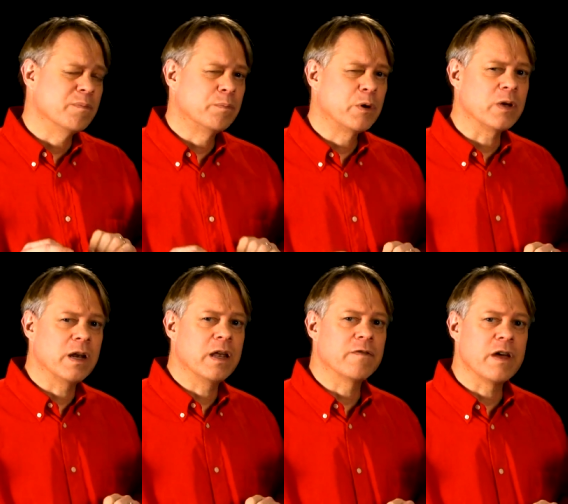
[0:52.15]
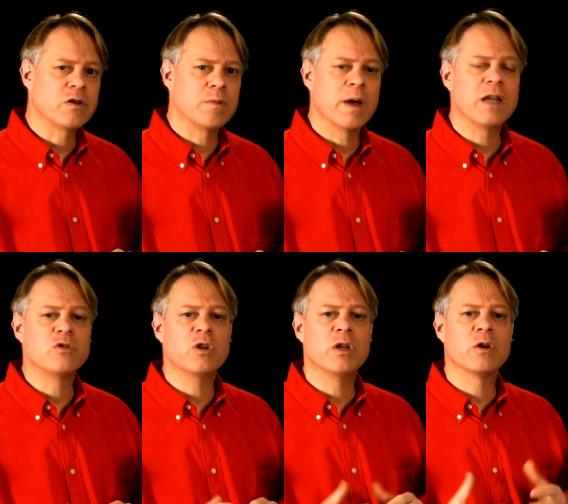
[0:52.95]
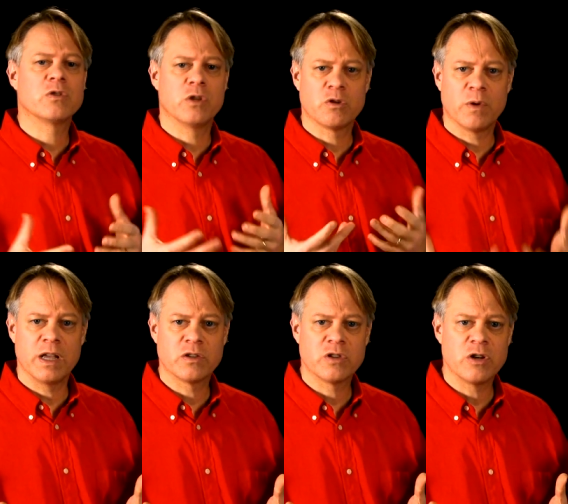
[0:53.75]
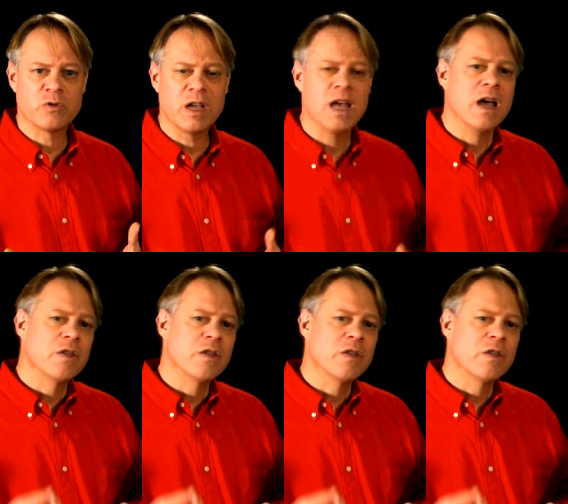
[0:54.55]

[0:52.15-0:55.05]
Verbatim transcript: some brilliant innovation by engineers in the 20th century,